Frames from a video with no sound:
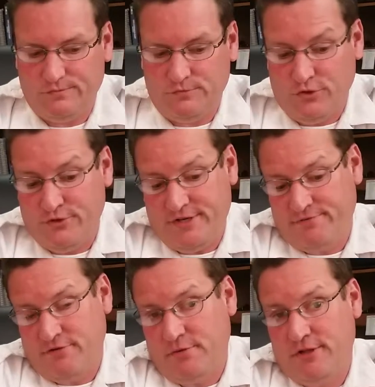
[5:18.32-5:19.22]
Learning
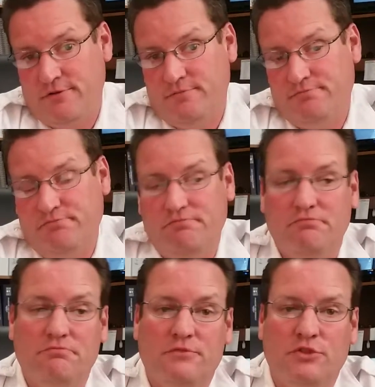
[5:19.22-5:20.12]
from other
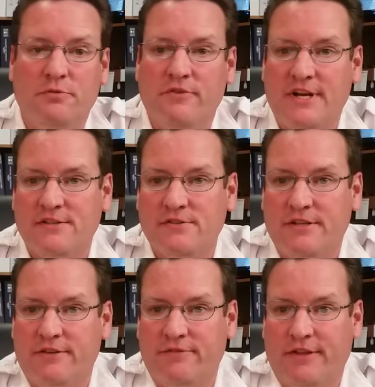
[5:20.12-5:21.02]
supervisors
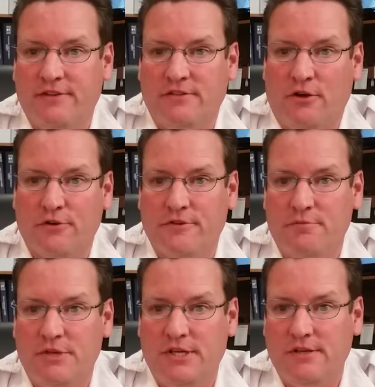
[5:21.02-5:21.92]
that have done this longer
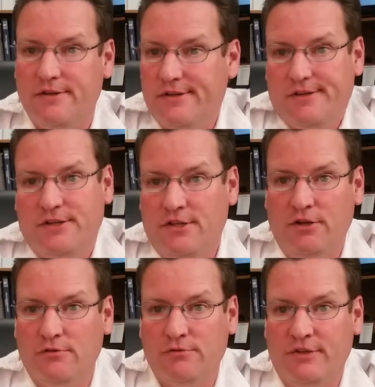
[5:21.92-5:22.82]
than me, you
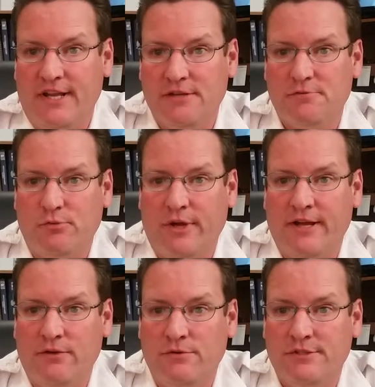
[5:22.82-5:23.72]
know, can ask.
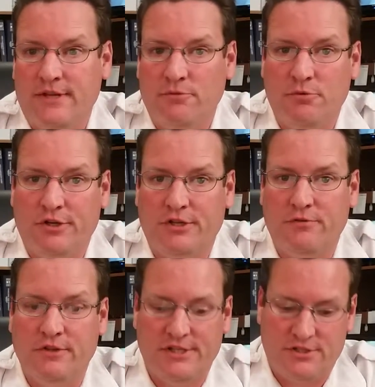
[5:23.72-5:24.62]
I always have a pretty
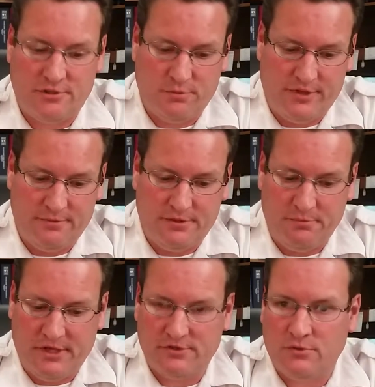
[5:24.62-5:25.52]
good relationship with them to
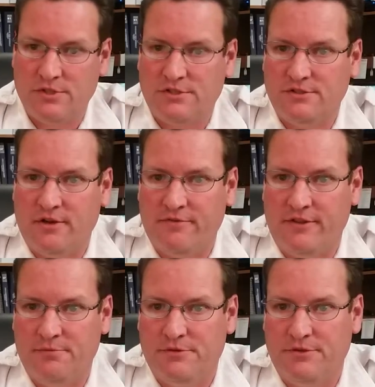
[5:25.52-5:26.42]
bounce questions off
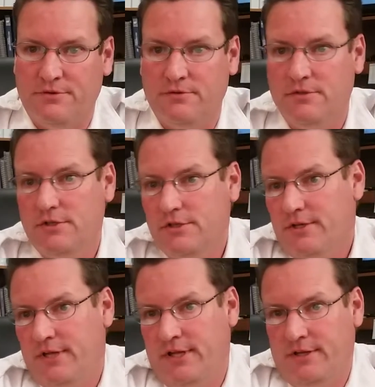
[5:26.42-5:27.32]
of them too,
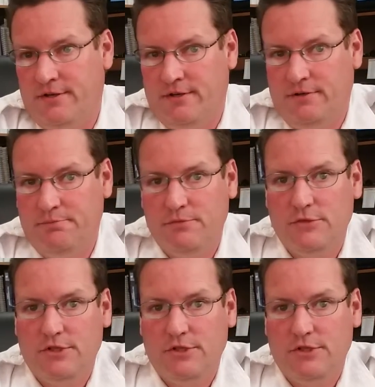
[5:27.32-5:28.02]
and